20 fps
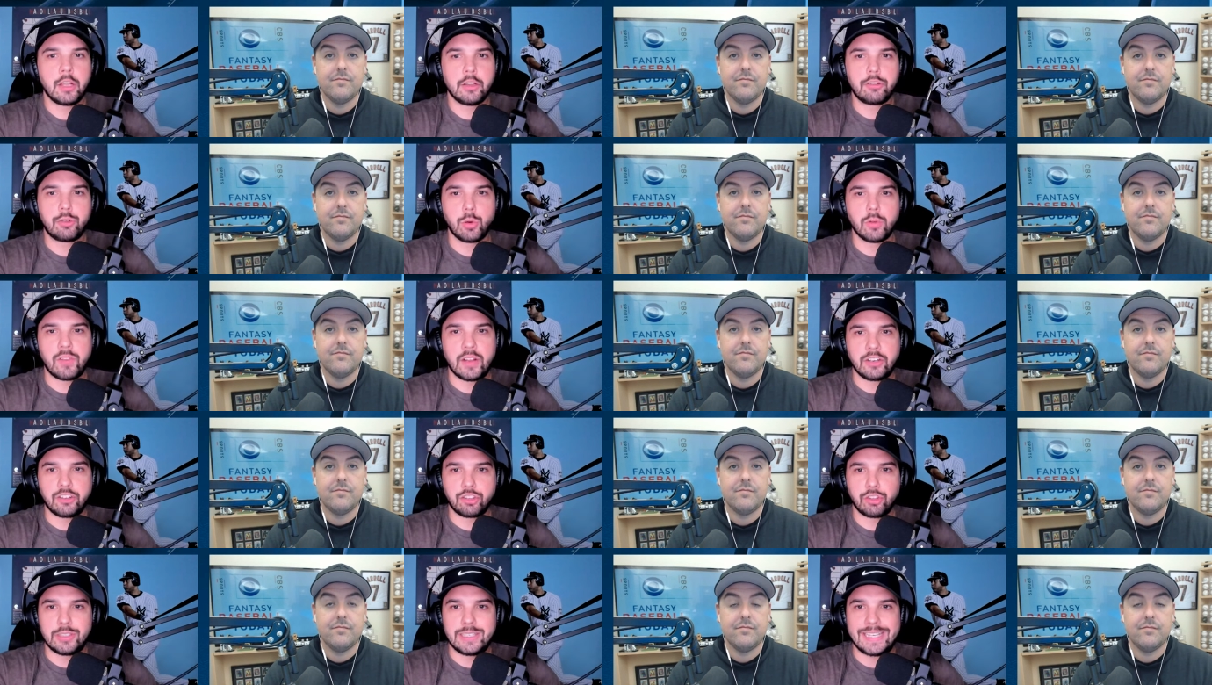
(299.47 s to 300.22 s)
Speaker 1: to
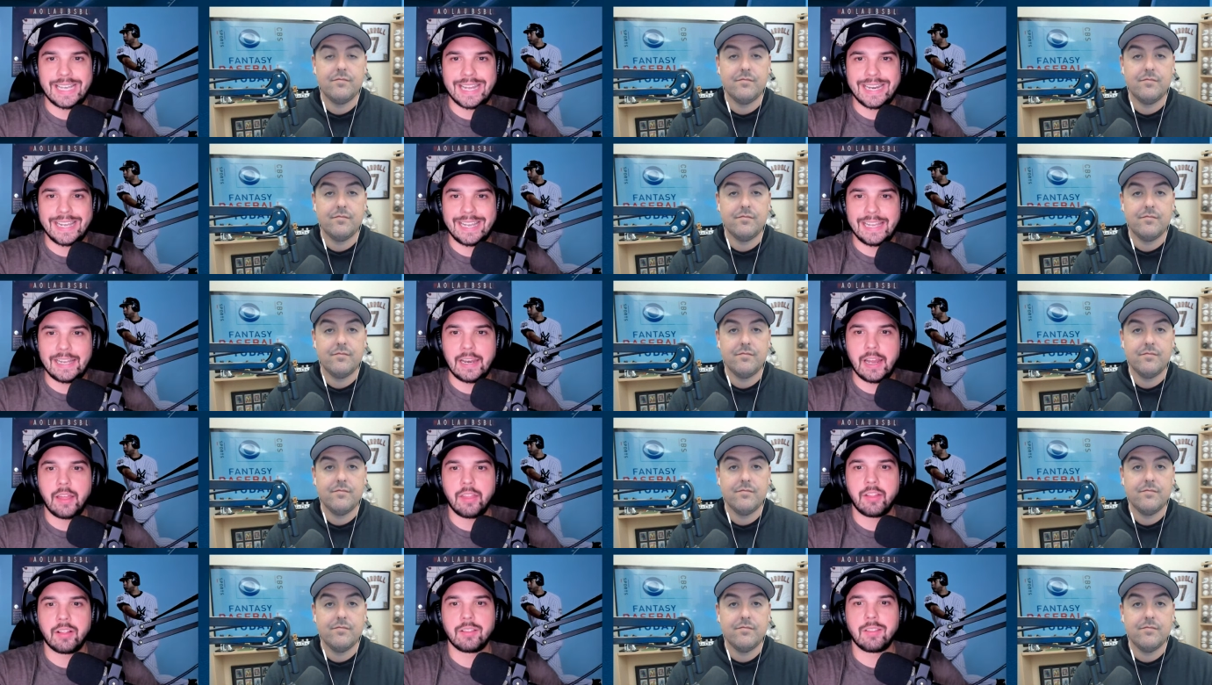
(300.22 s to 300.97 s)
eventually get in
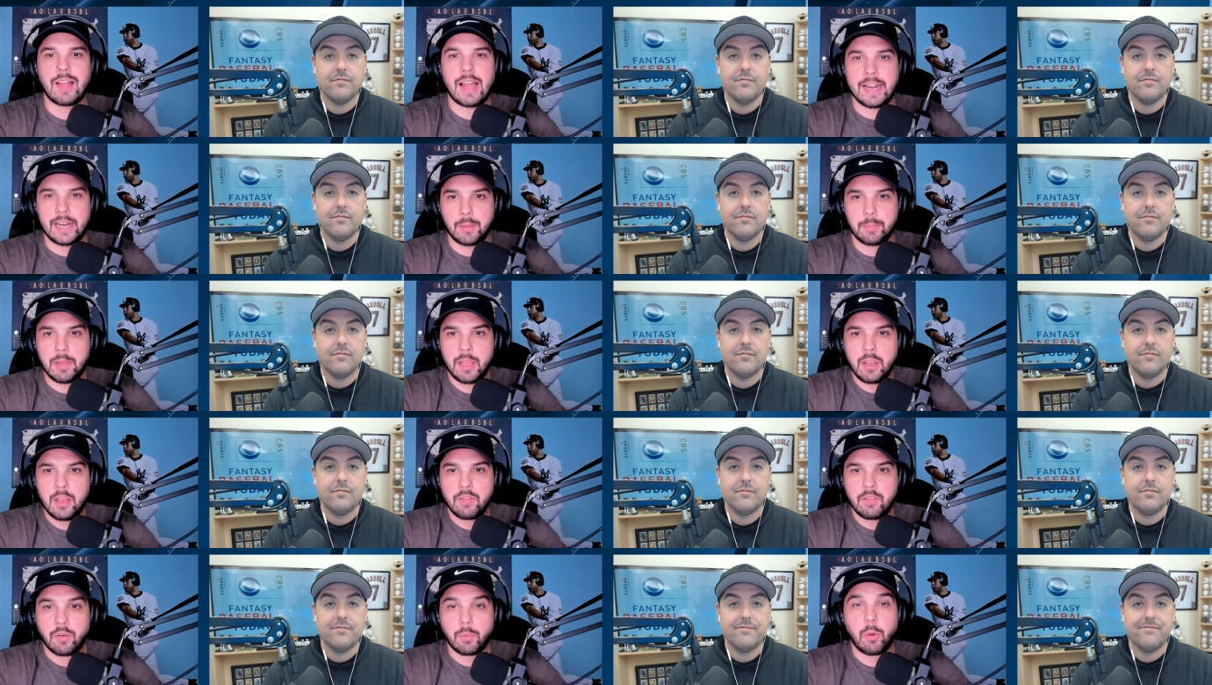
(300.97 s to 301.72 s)
the lineup.
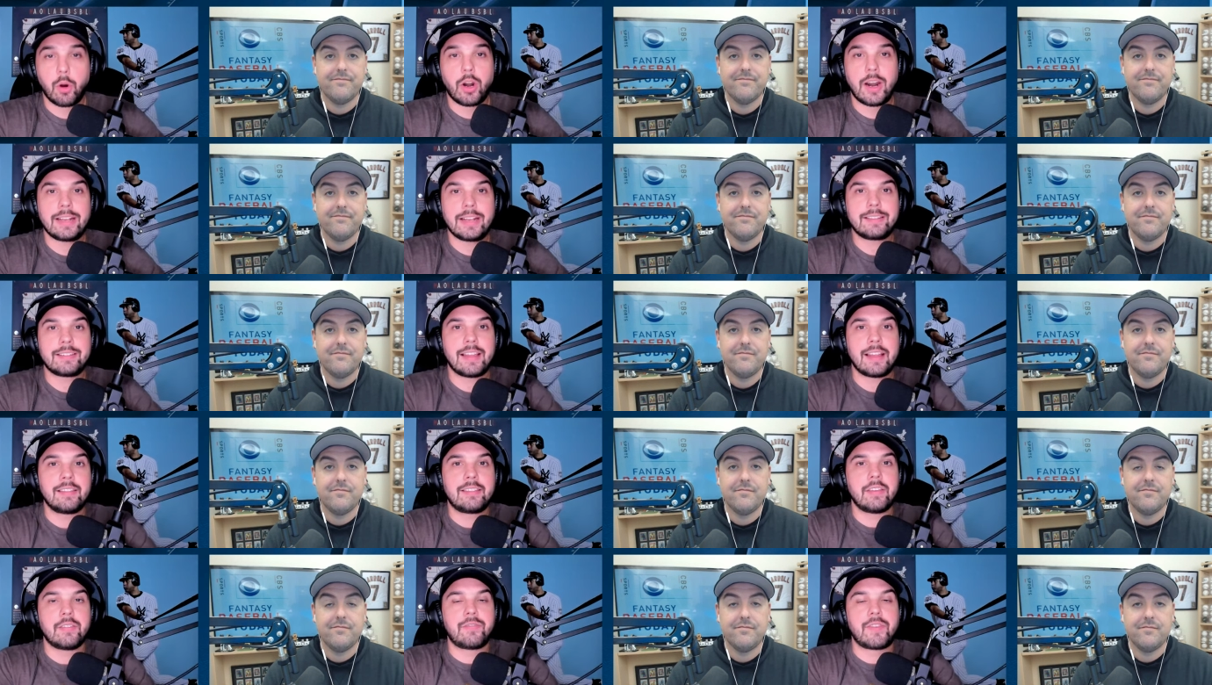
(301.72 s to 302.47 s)
For more
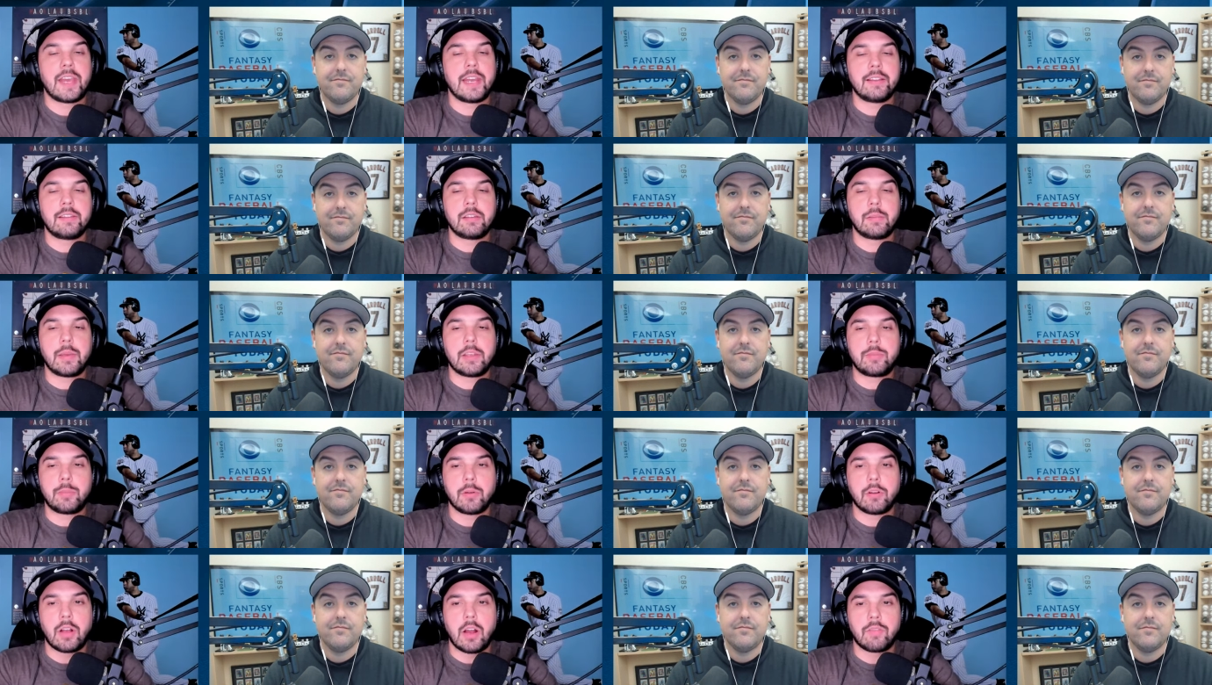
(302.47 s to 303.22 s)
extensive fantasy
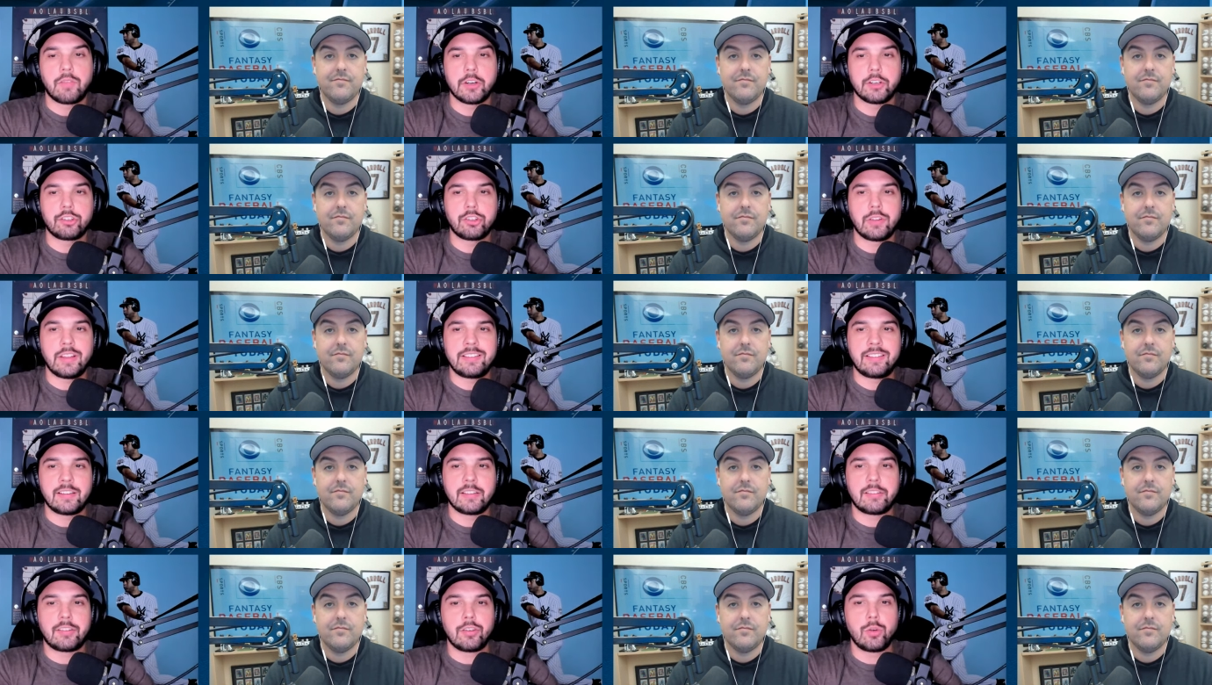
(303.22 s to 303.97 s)
baseball coverage,
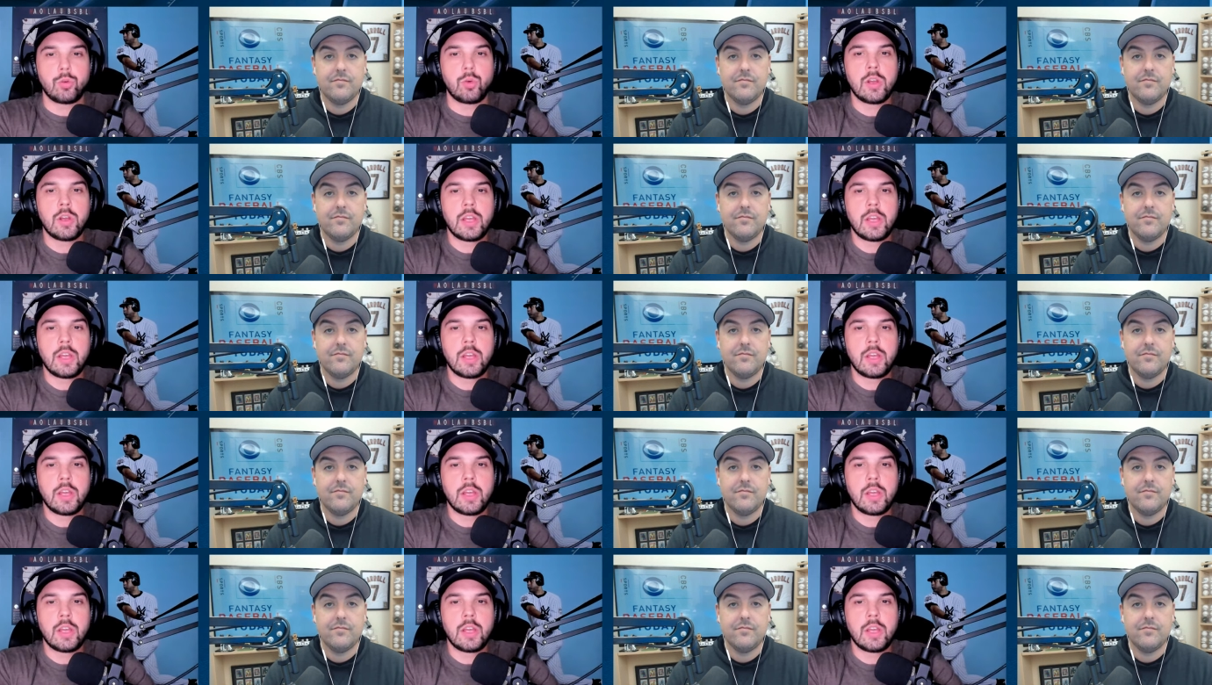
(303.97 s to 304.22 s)
listen to